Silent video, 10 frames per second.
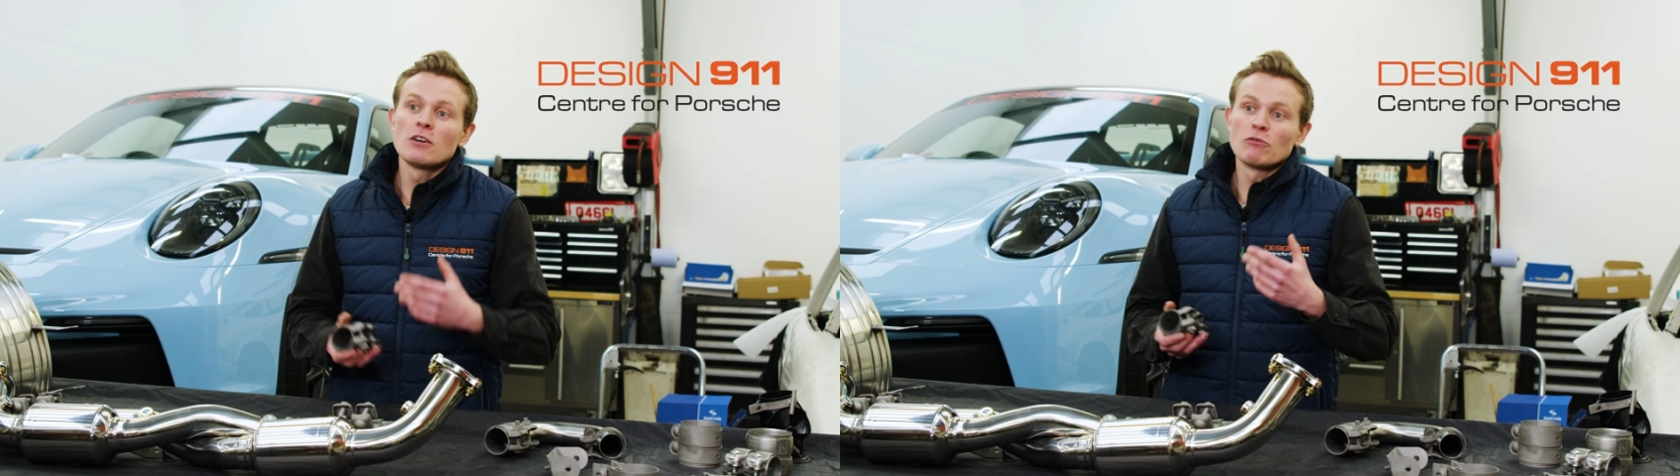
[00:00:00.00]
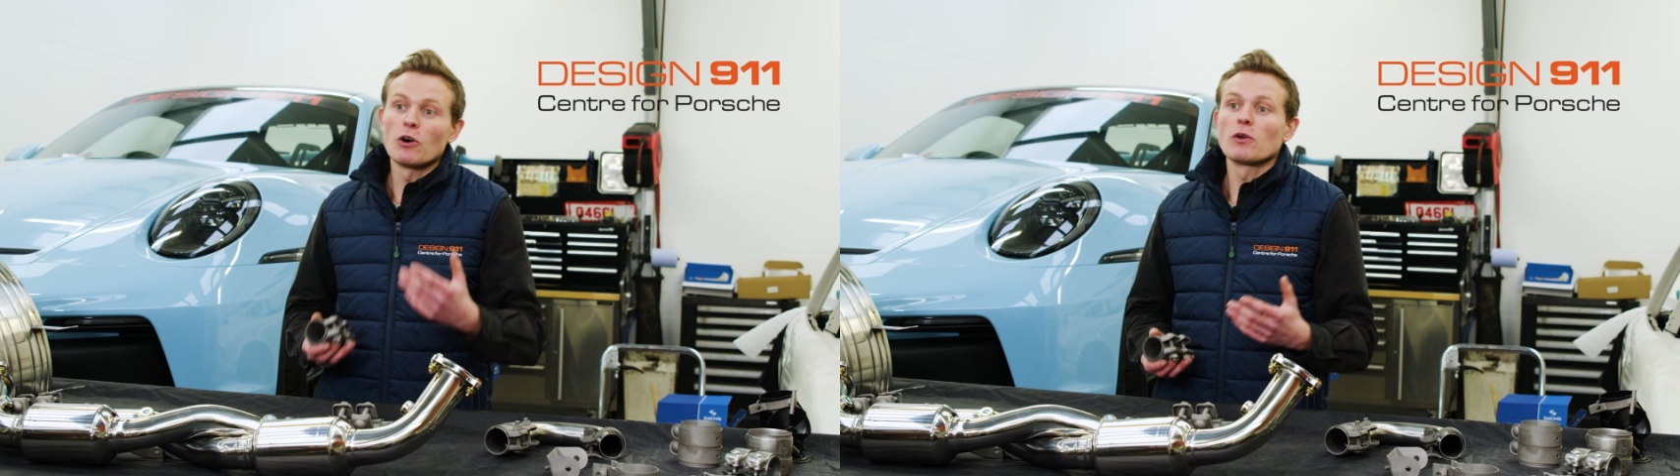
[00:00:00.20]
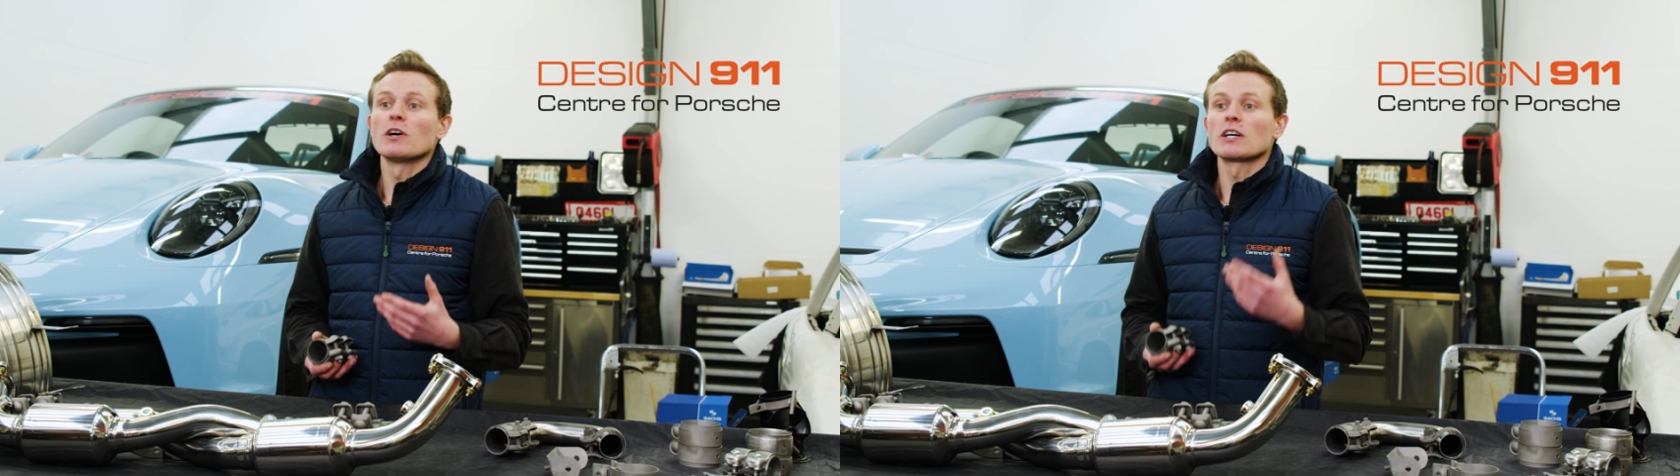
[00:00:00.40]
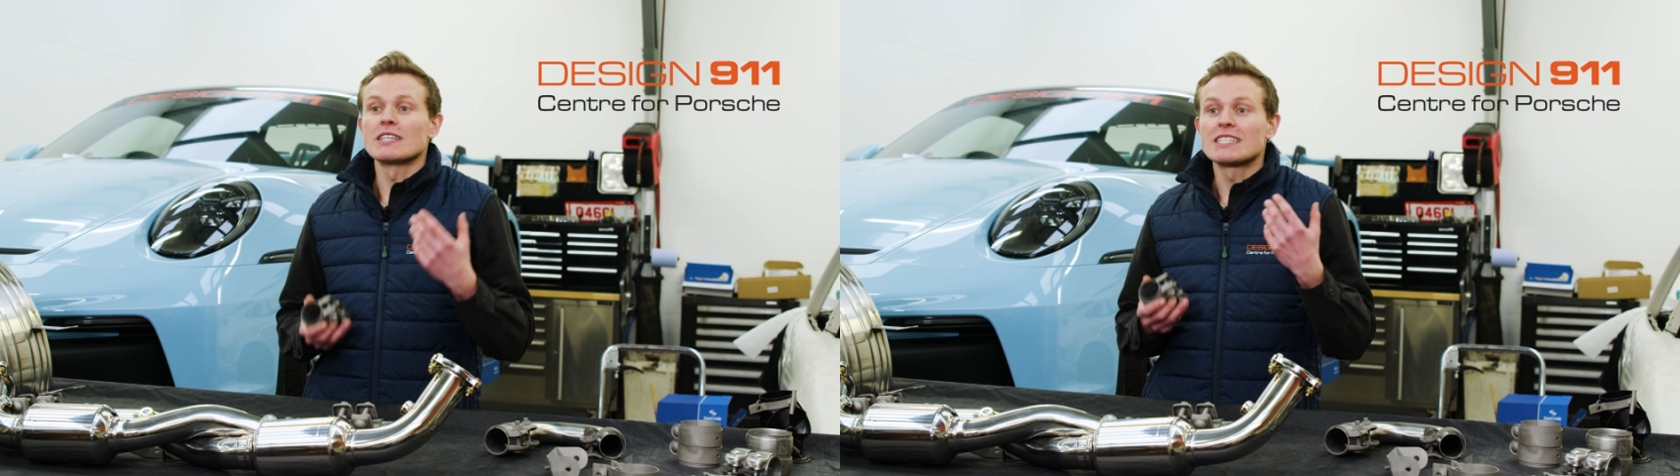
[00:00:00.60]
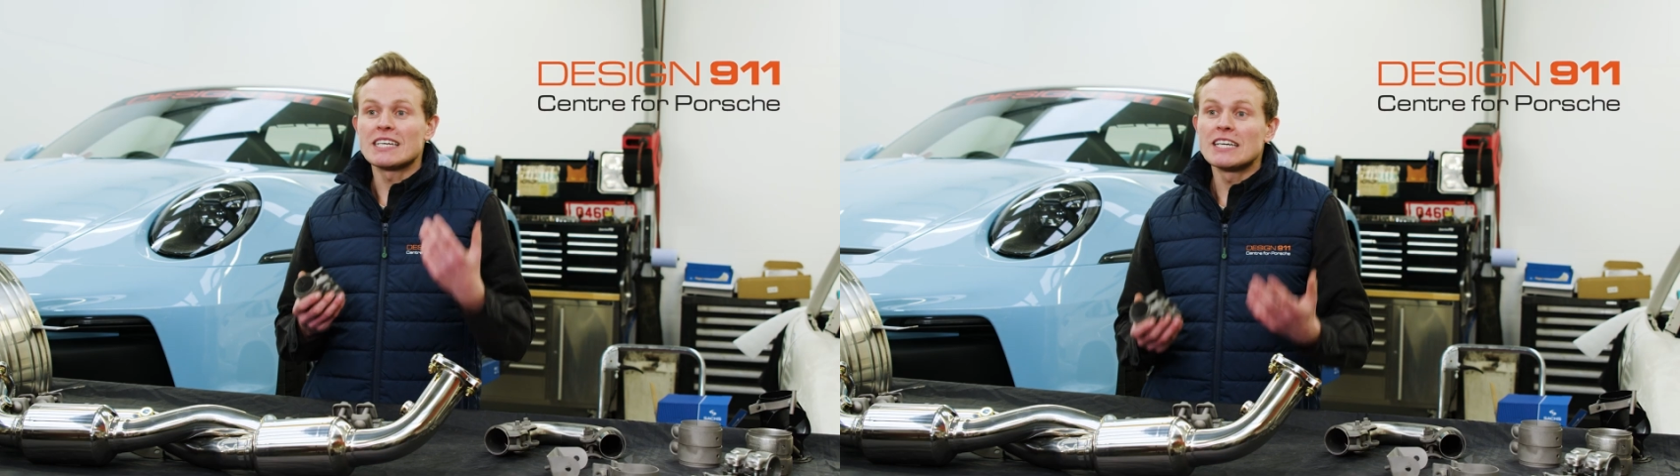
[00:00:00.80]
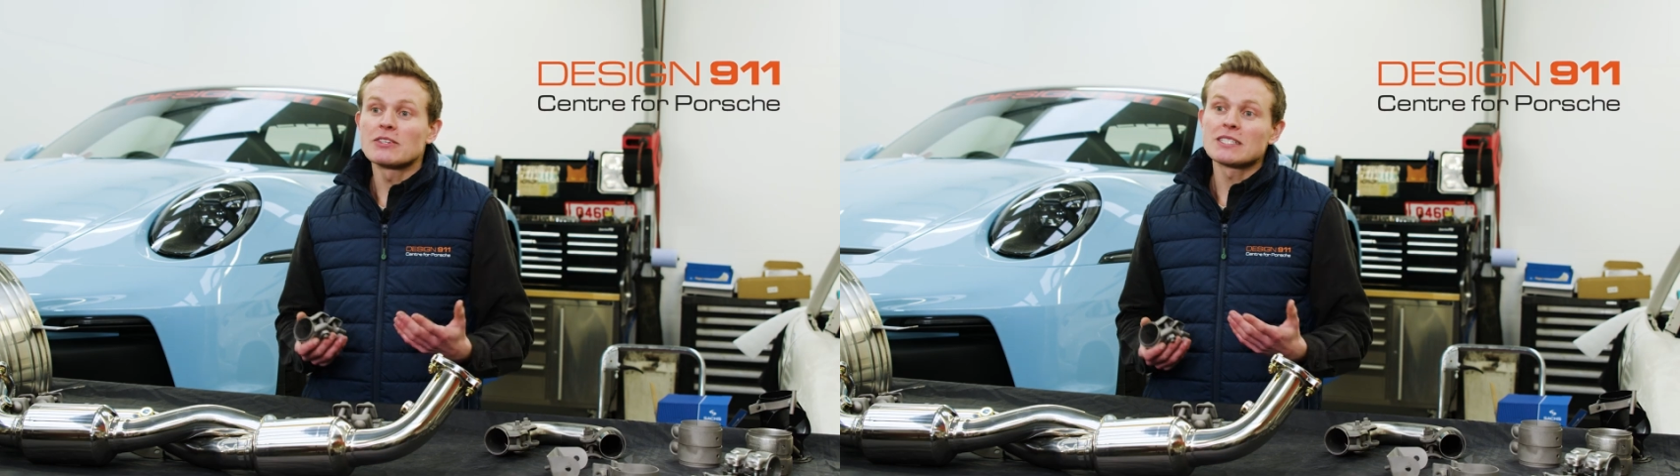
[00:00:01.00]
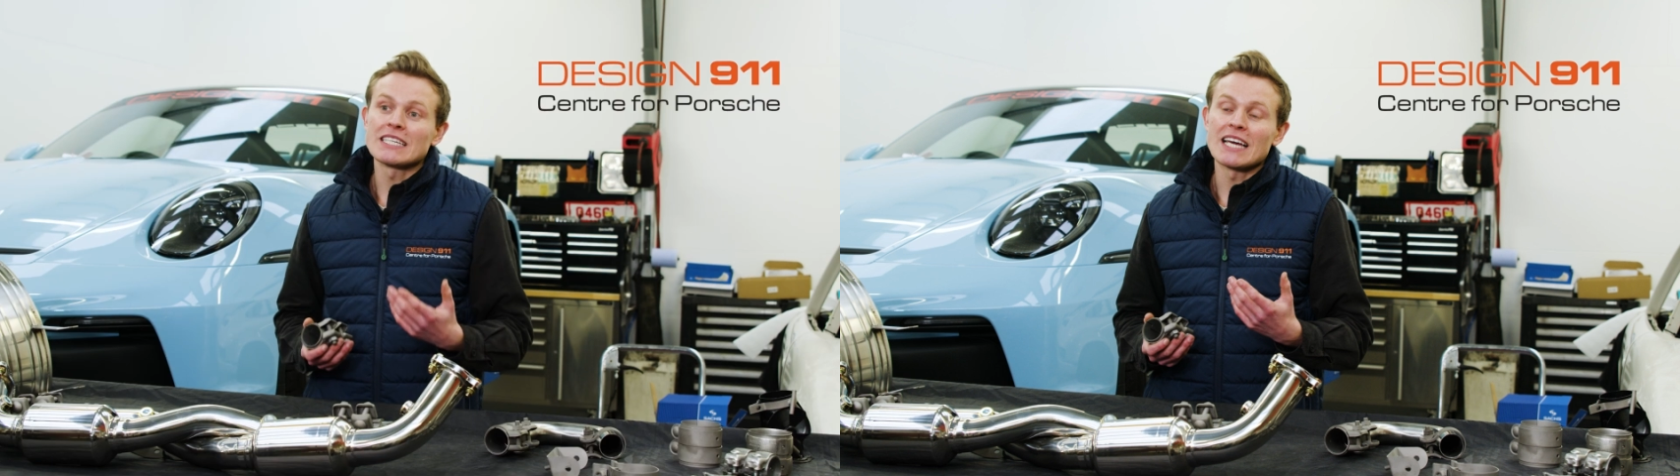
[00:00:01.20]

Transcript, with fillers: Rohler are uh, continuously